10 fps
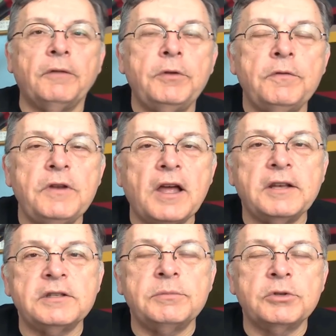If you've not
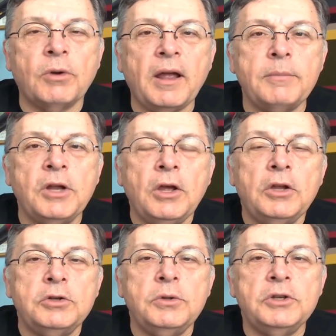subscribed
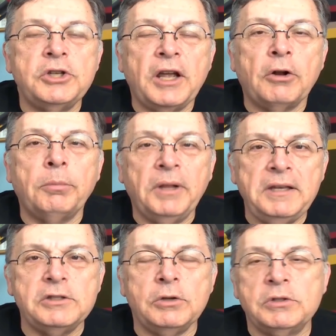to the channel,
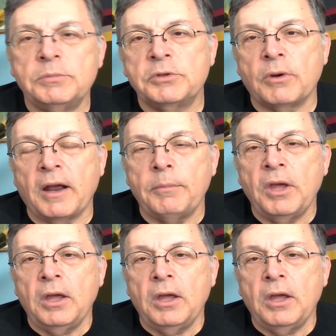please do subscribe.